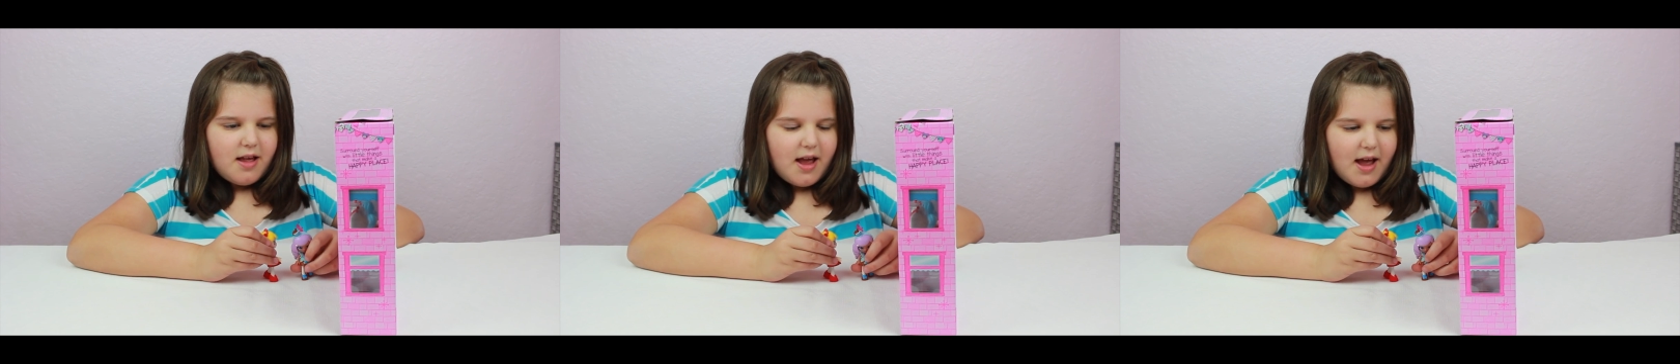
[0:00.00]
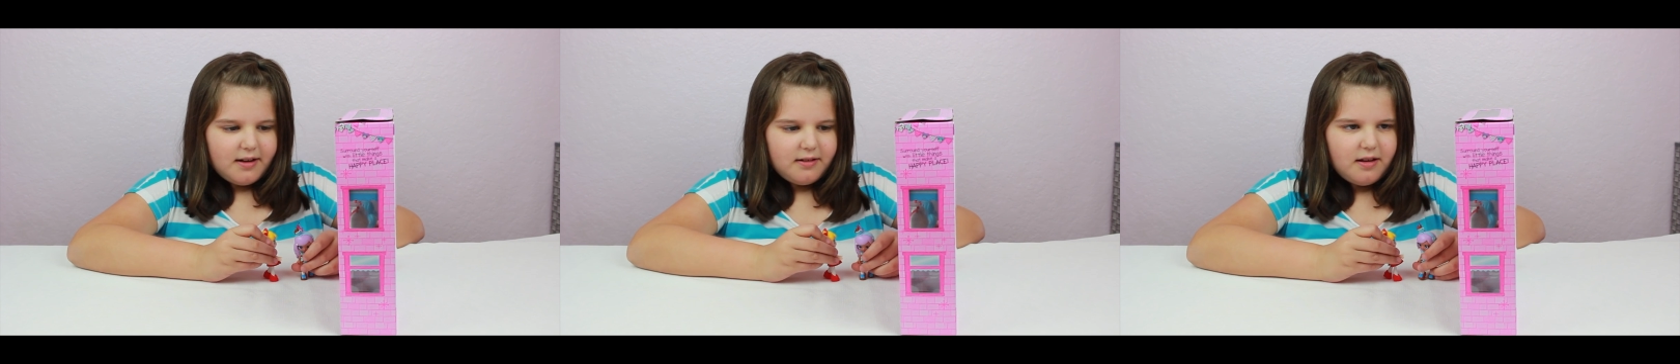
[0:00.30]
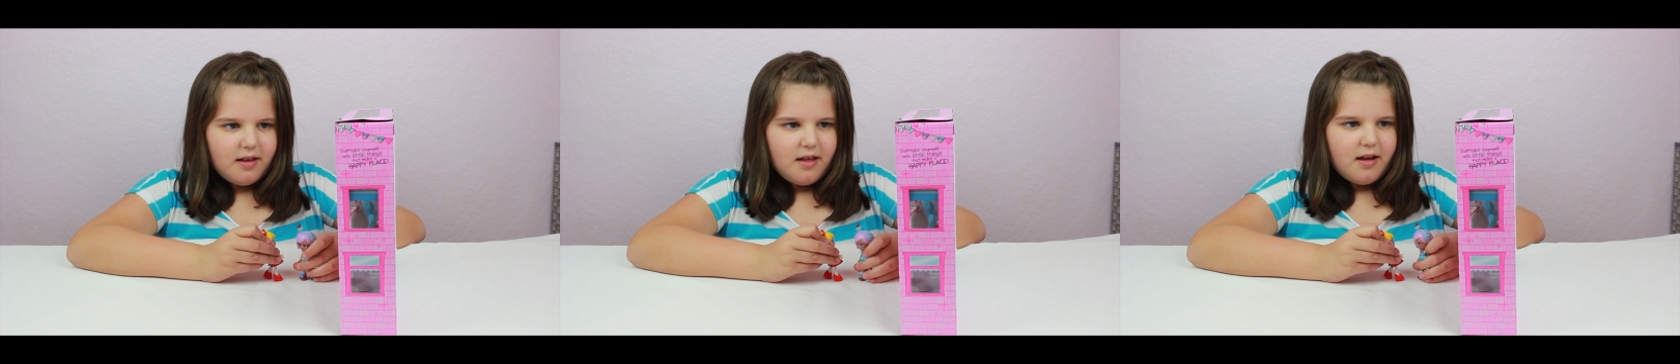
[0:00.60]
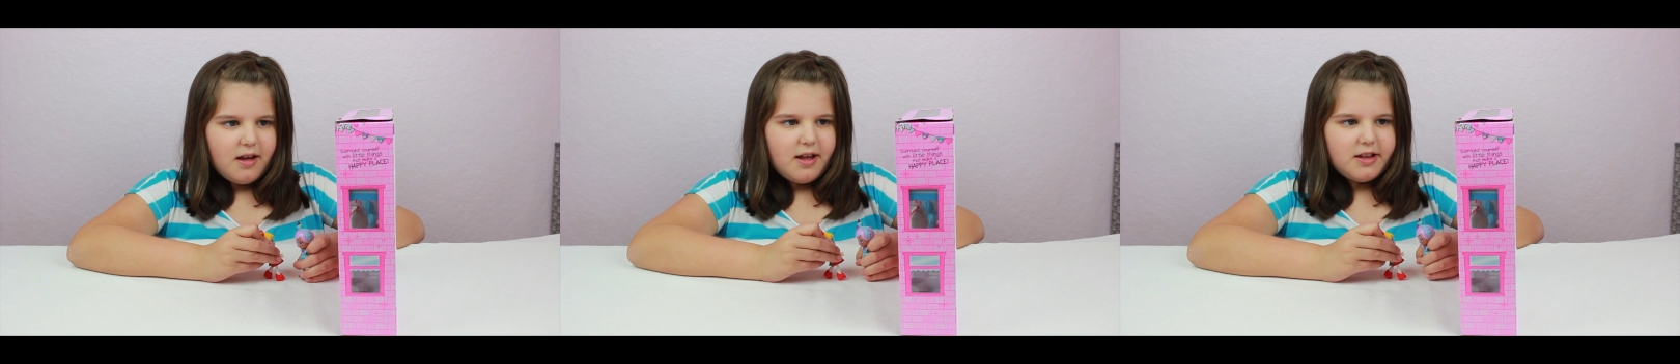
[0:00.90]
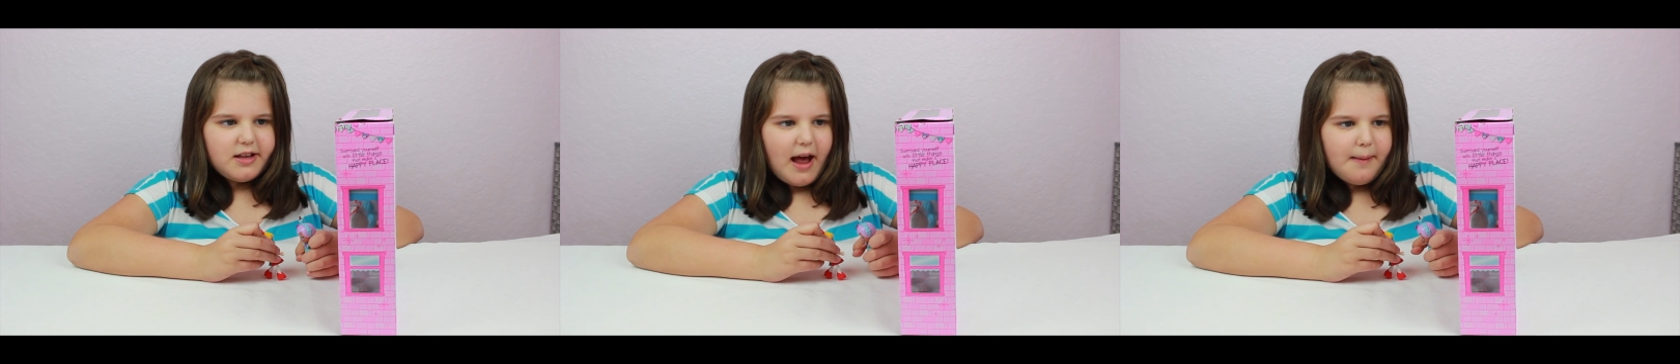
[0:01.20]
And
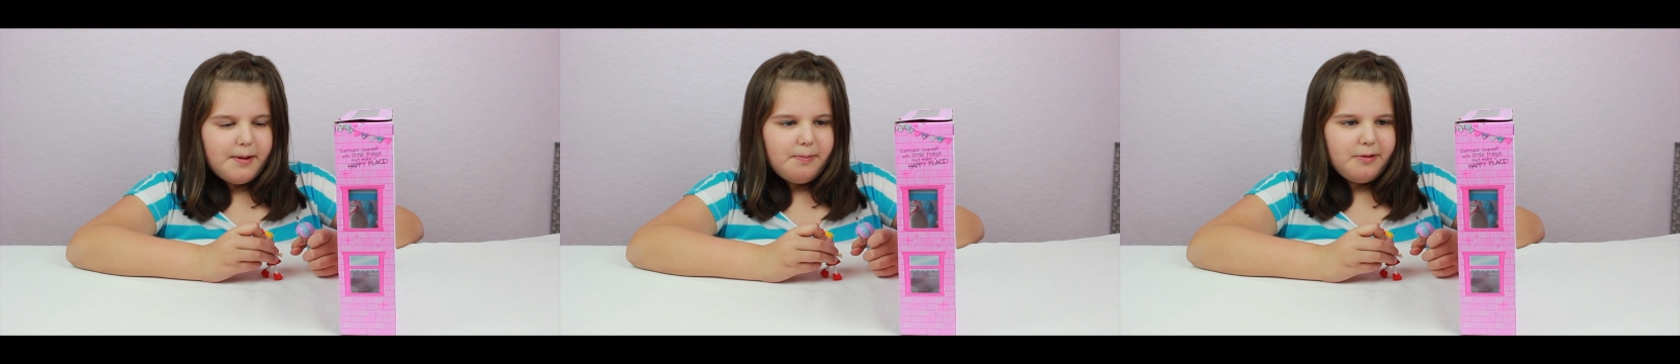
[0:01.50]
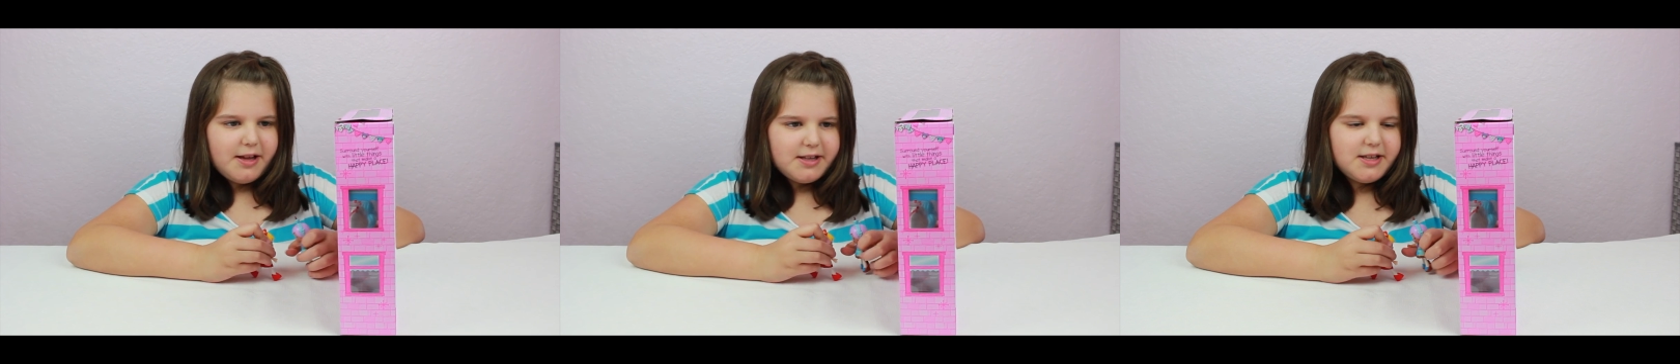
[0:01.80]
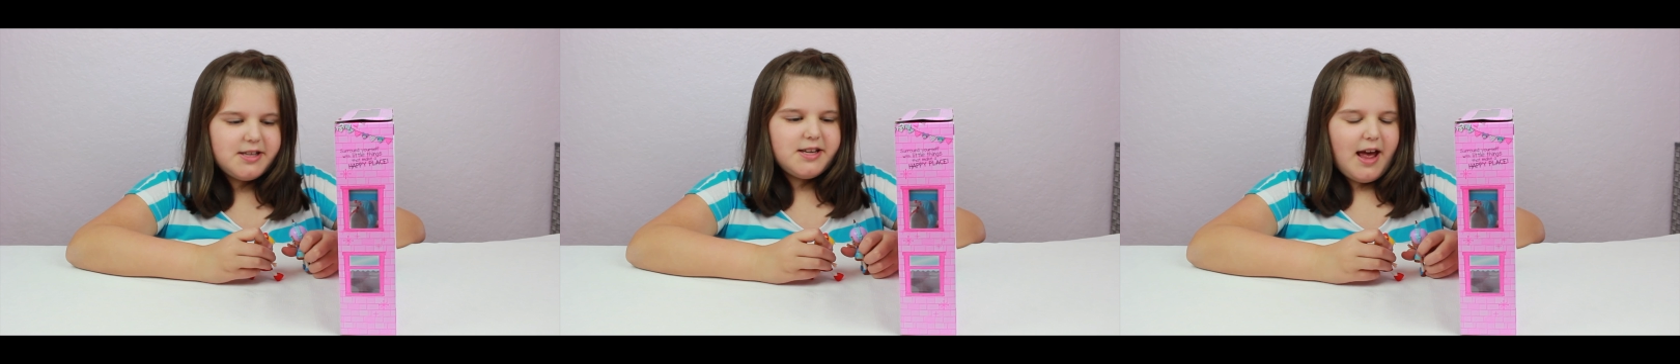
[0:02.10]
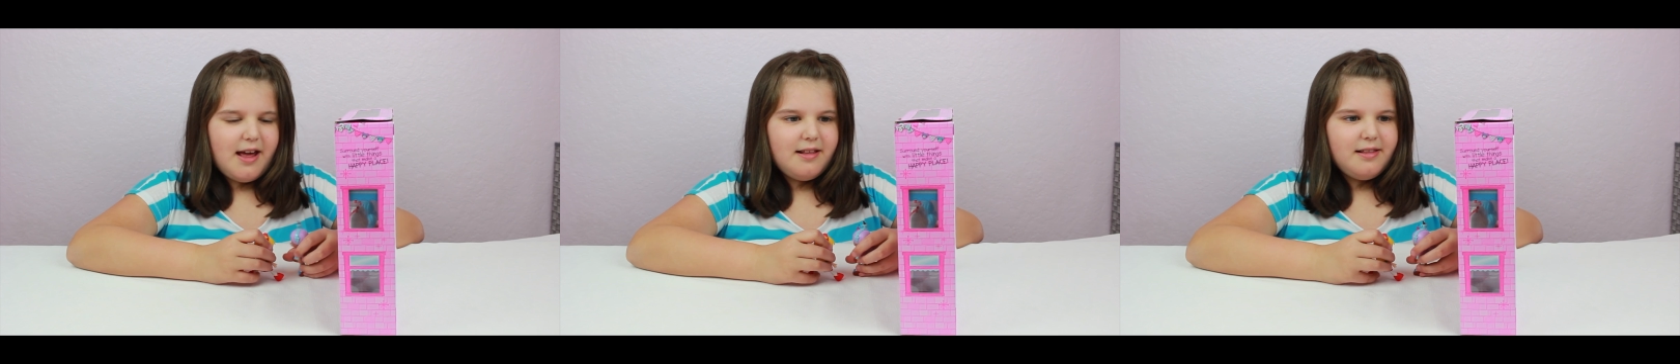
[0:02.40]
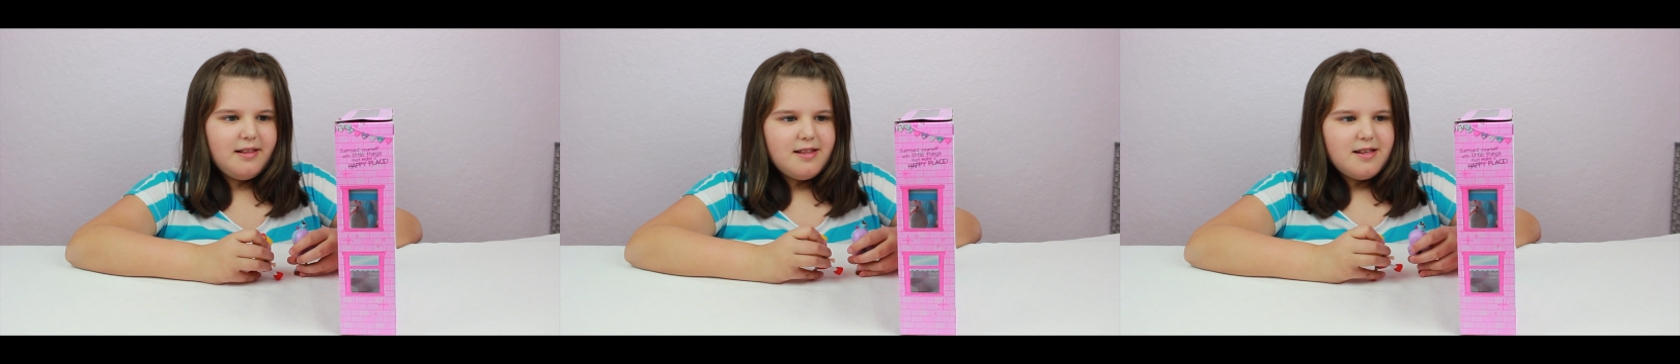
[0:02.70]
it's a Happy Places
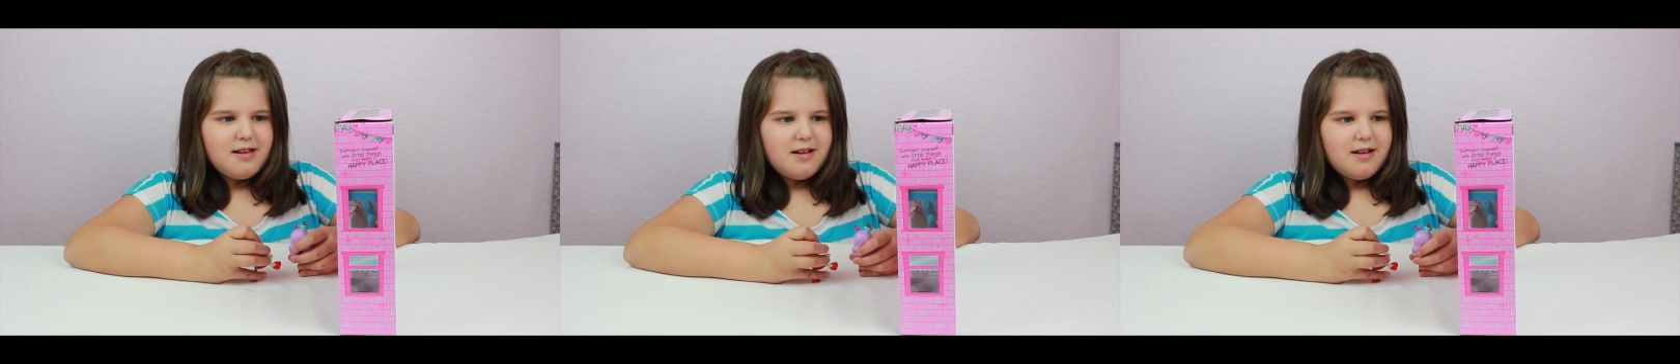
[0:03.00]
set.